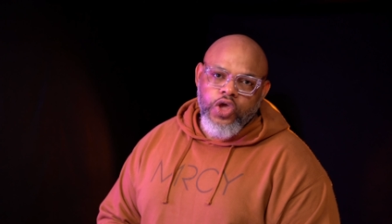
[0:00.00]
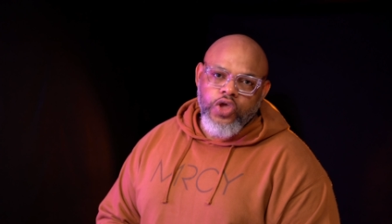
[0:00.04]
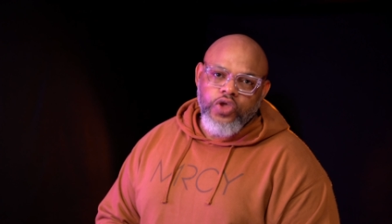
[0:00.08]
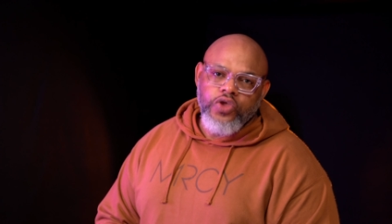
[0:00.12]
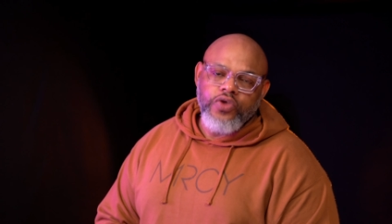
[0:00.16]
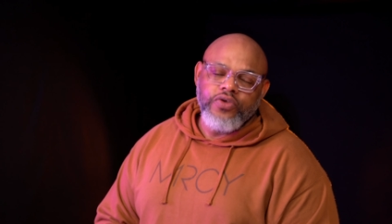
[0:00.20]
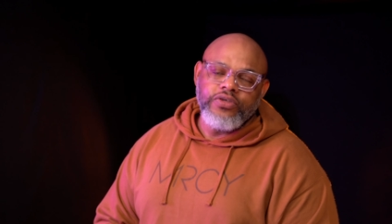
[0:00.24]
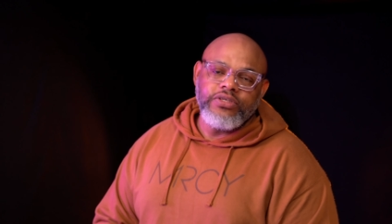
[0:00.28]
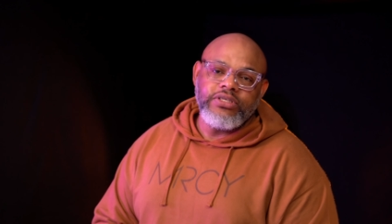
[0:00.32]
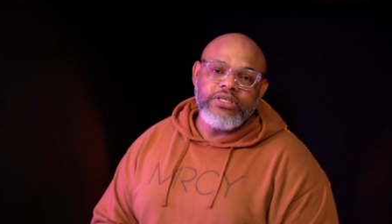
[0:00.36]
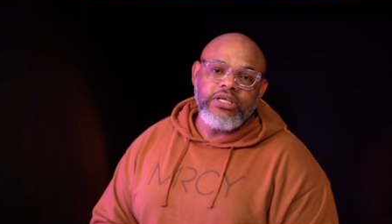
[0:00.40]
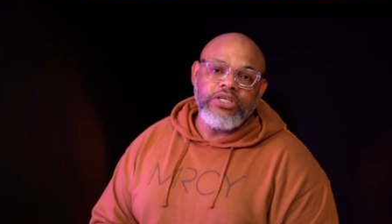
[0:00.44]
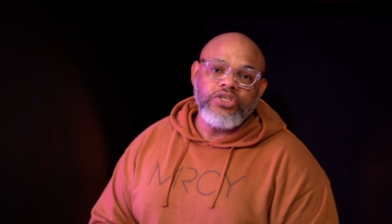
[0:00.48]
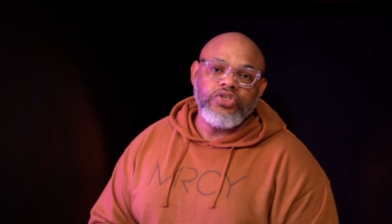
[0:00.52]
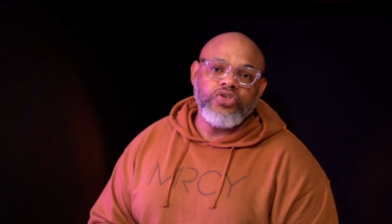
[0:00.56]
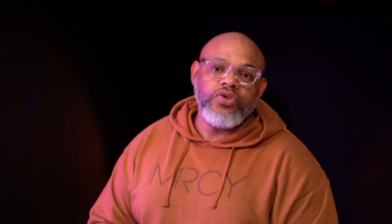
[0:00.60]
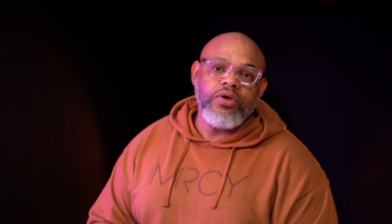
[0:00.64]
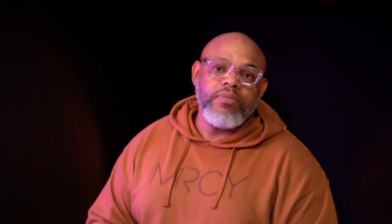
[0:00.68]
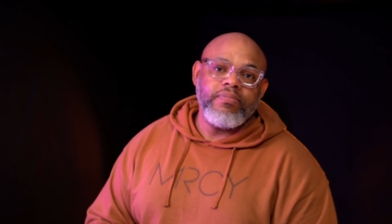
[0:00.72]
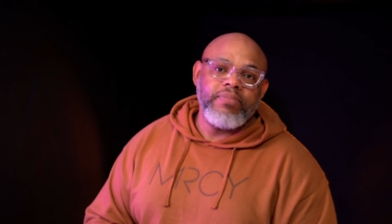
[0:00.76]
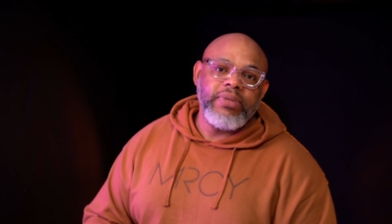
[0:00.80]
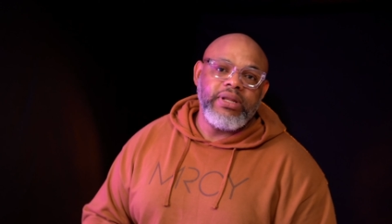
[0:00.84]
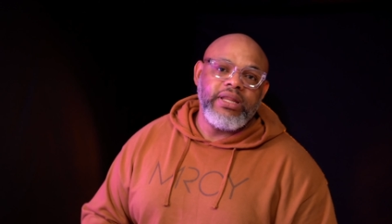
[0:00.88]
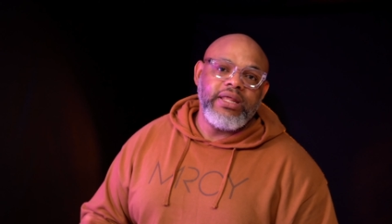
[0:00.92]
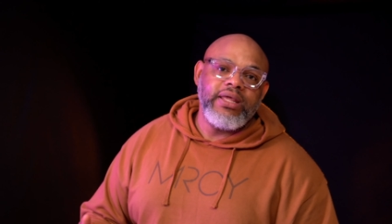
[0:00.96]
You see
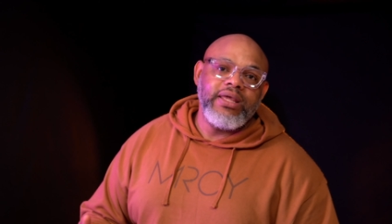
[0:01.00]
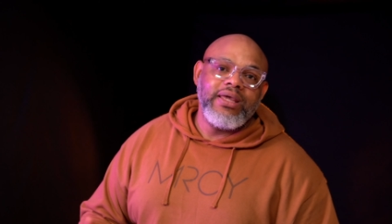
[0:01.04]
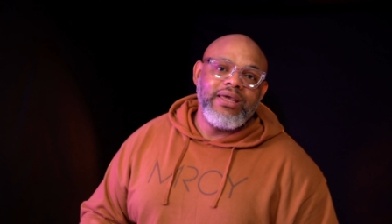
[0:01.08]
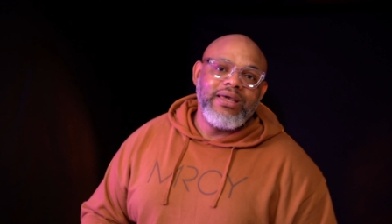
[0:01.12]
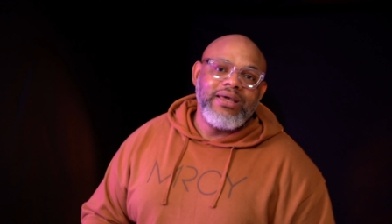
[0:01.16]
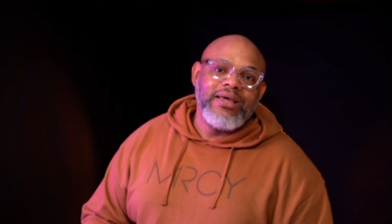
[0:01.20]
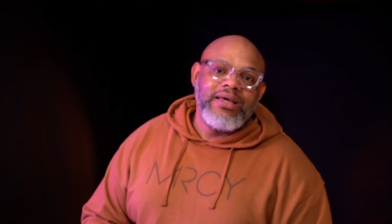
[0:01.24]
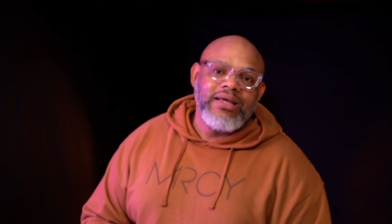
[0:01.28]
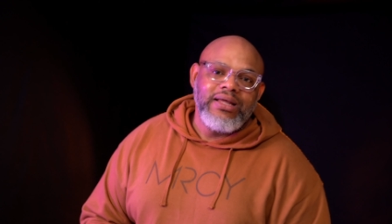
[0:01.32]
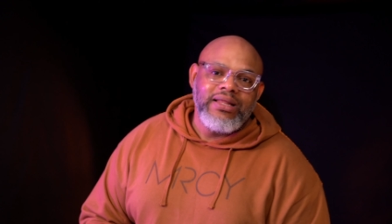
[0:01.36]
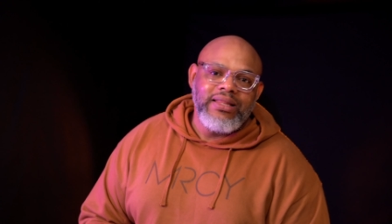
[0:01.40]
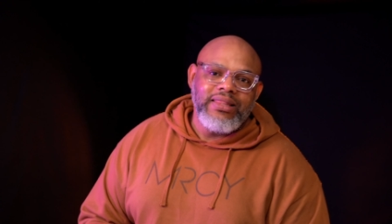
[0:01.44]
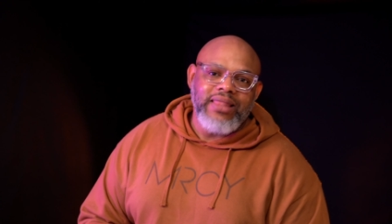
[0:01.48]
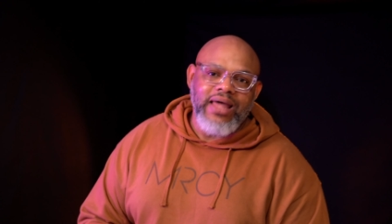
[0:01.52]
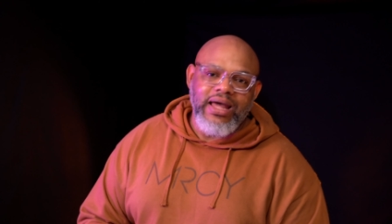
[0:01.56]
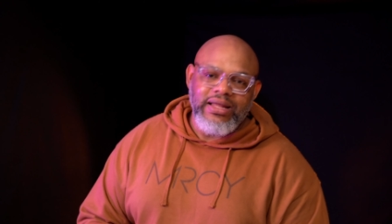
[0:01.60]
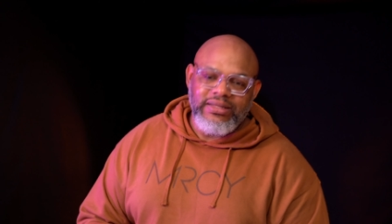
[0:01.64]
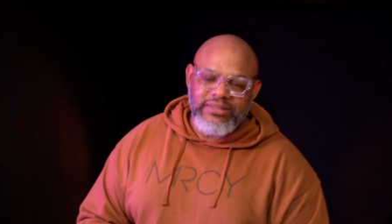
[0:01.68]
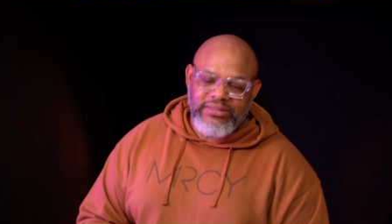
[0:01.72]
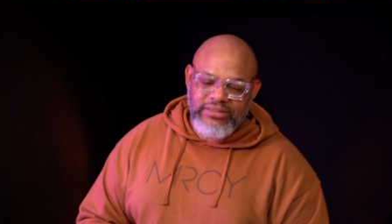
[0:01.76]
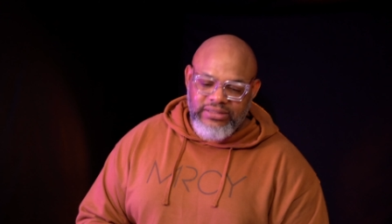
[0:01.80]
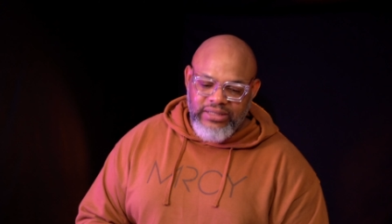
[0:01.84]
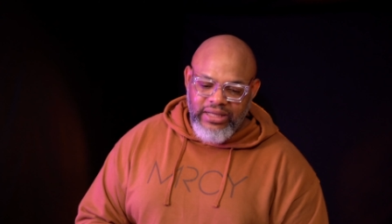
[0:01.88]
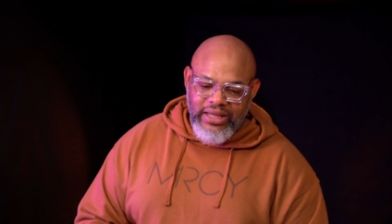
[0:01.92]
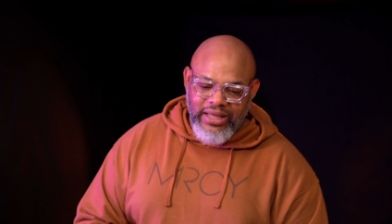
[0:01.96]
somebody
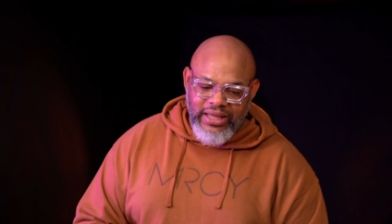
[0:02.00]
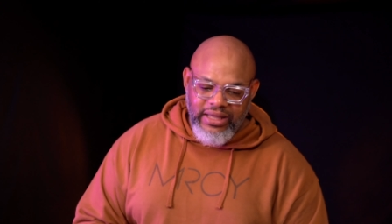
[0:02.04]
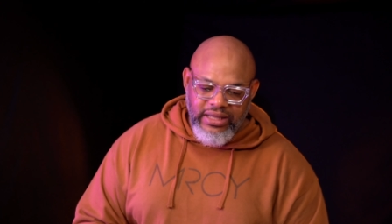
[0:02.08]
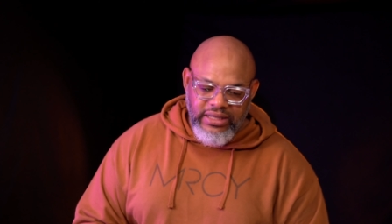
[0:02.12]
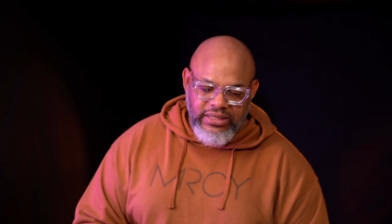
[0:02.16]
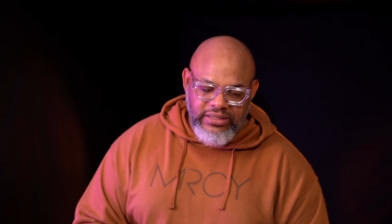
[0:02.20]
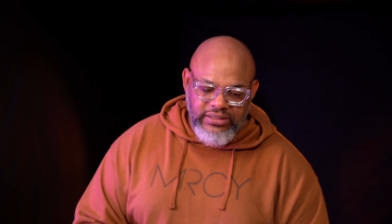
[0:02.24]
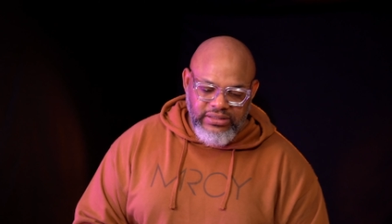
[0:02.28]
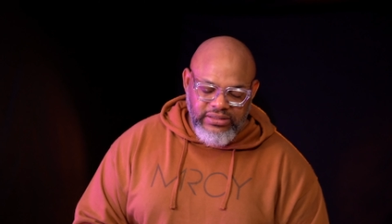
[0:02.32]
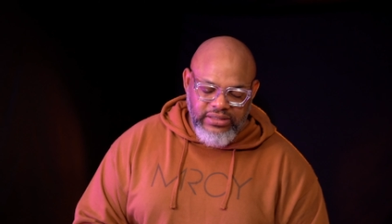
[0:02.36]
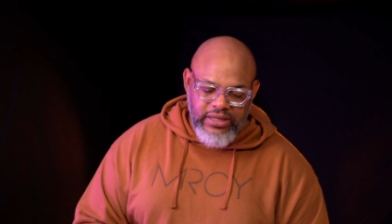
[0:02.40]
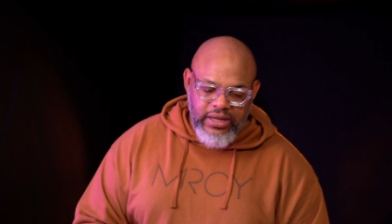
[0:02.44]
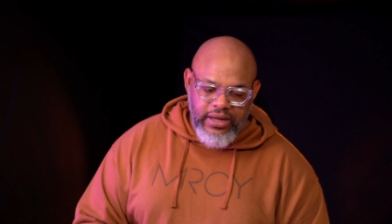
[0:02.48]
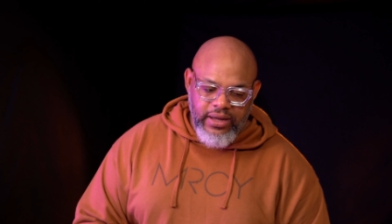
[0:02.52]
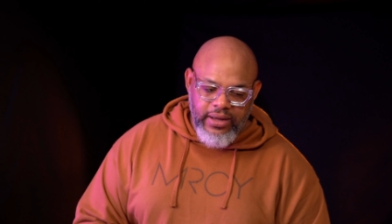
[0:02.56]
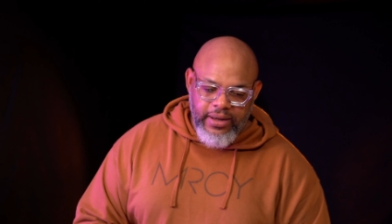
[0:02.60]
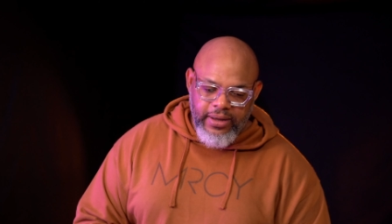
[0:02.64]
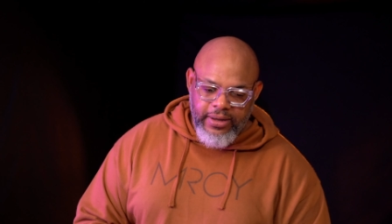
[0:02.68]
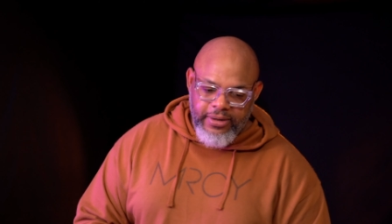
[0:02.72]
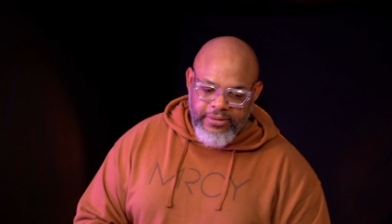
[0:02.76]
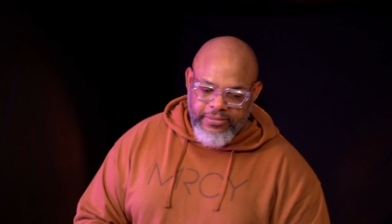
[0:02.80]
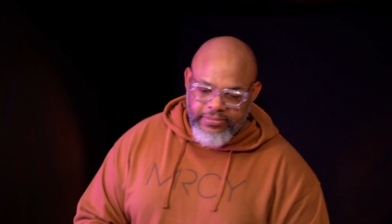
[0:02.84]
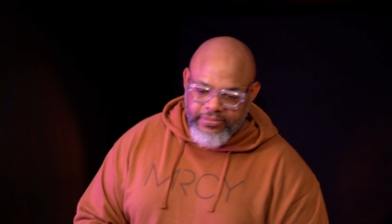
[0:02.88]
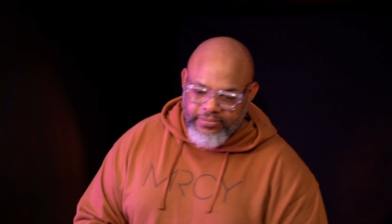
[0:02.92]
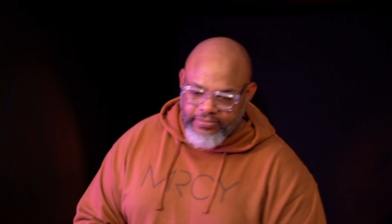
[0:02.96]
that is
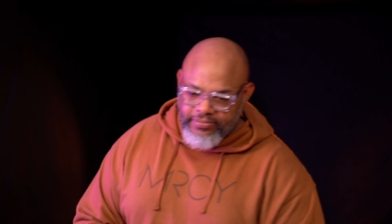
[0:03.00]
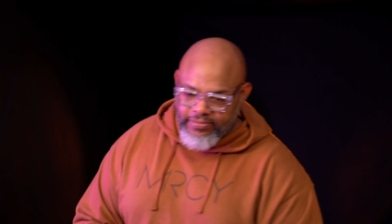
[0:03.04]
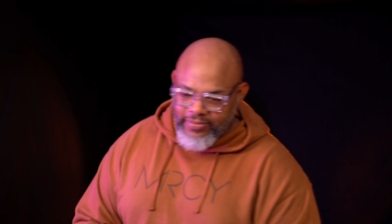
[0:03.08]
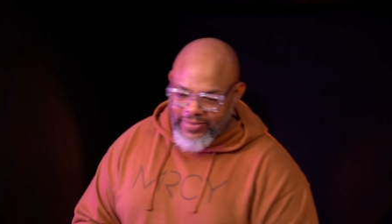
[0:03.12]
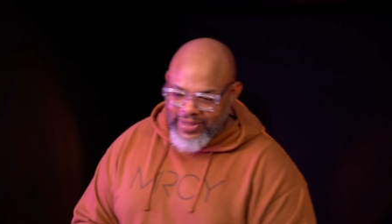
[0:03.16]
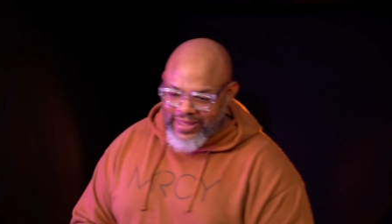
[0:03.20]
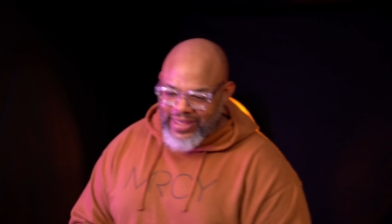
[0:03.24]
um,